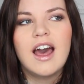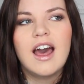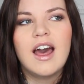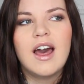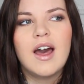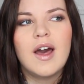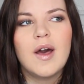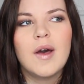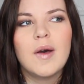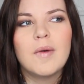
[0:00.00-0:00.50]

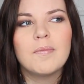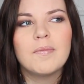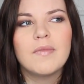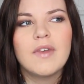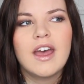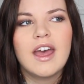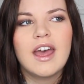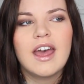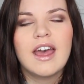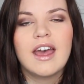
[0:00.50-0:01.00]

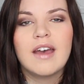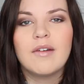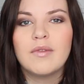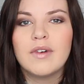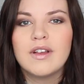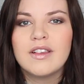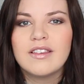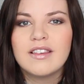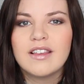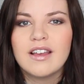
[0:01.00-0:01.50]
And
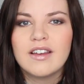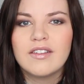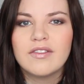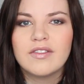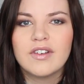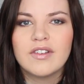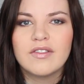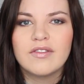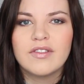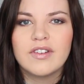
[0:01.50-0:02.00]
once
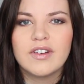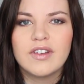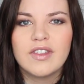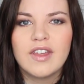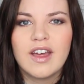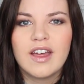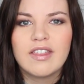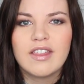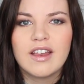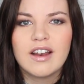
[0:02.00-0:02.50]
I've gone through
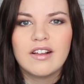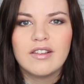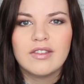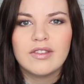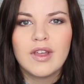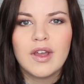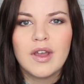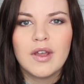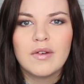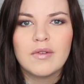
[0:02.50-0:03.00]
that, then I'll
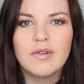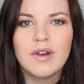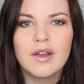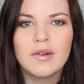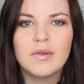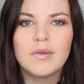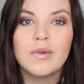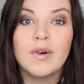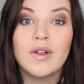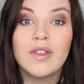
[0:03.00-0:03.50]
know
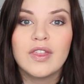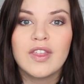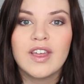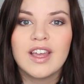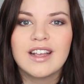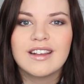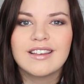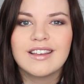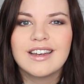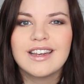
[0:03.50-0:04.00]
like what
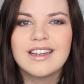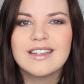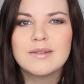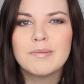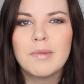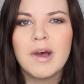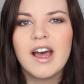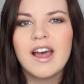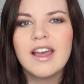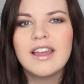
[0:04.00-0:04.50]
things I need
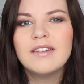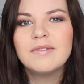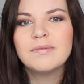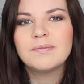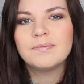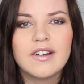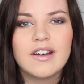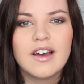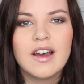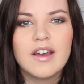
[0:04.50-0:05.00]
to buy.
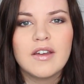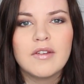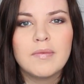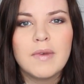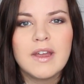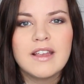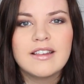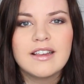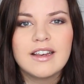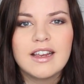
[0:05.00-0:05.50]
I've
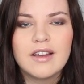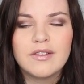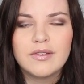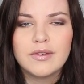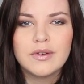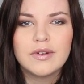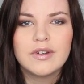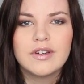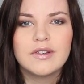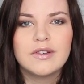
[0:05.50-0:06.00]

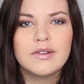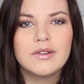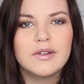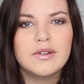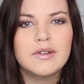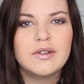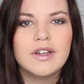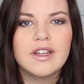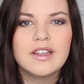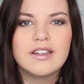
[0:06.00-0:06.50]
sorted
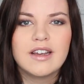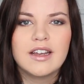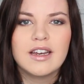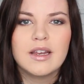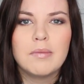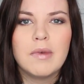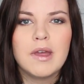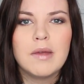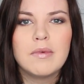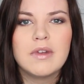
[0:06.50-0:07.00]
all her
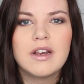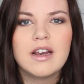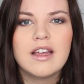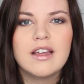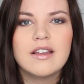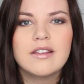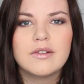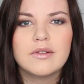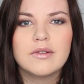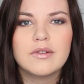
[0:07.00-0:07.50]
tiny baby
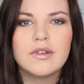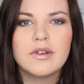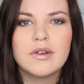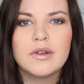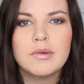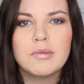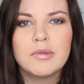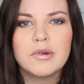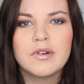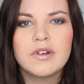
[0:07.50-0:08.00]
clothes, all the
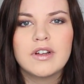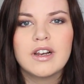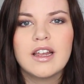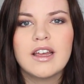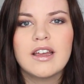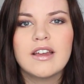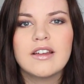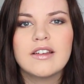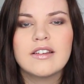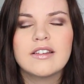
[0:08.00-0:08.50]
newborn
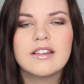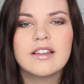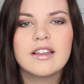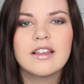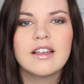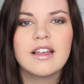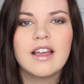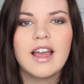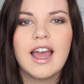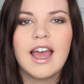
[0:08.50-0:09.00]
clothes,
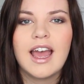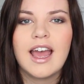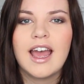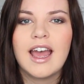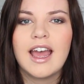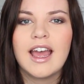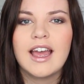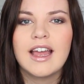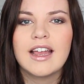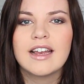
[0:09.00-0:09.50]

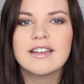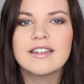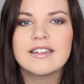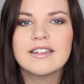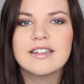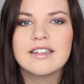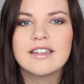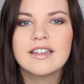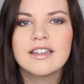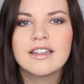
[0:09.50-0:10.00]

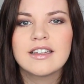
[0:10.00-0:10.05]
and